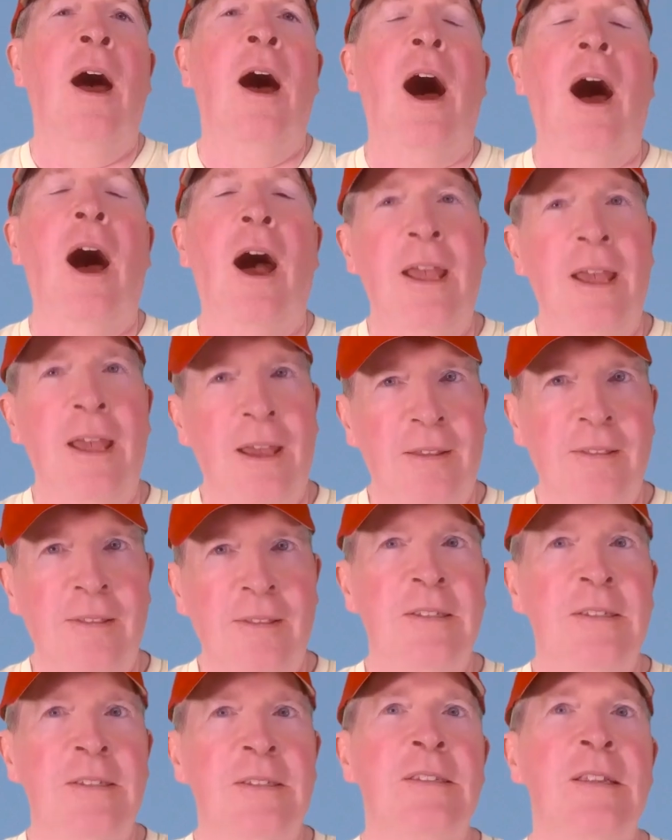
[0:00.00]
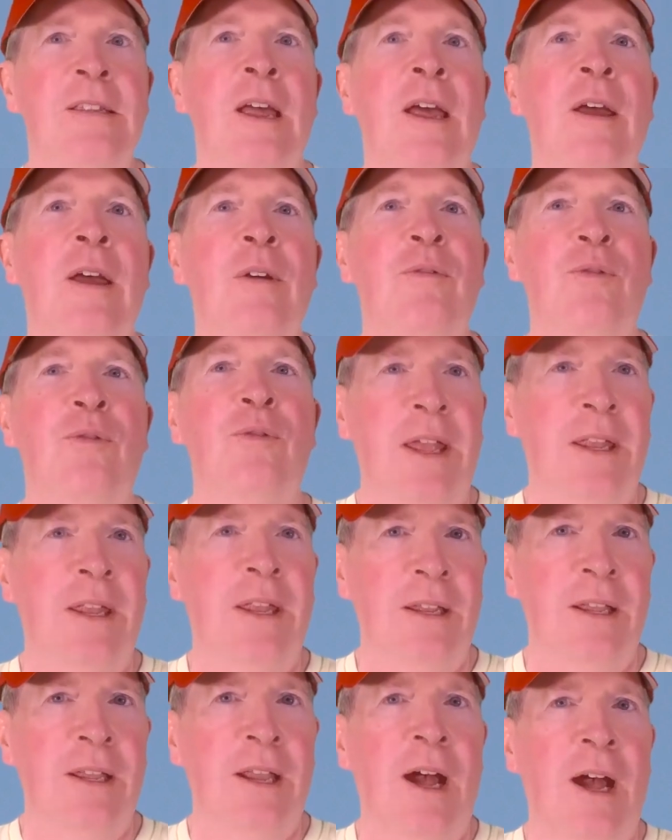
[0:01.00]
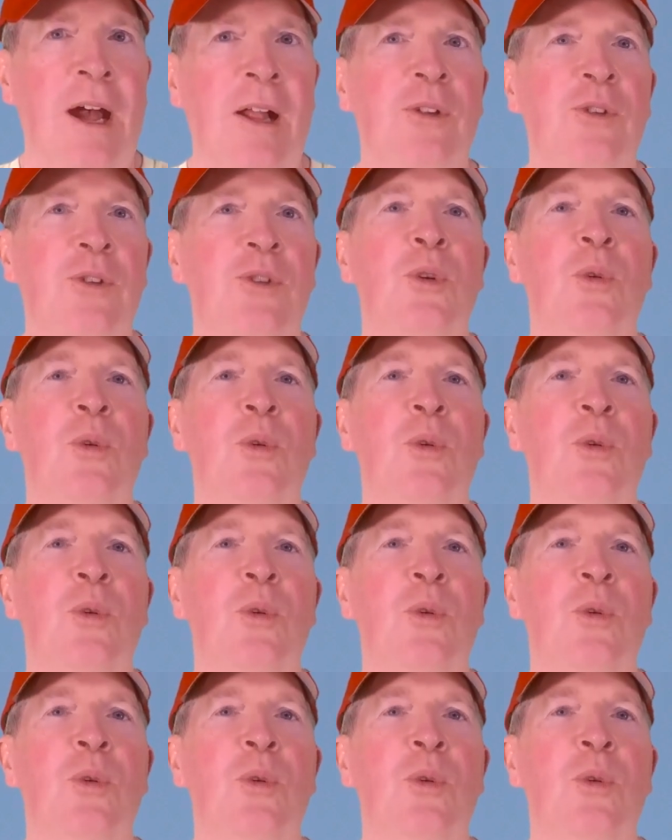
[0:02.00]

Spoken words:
I had this friend in college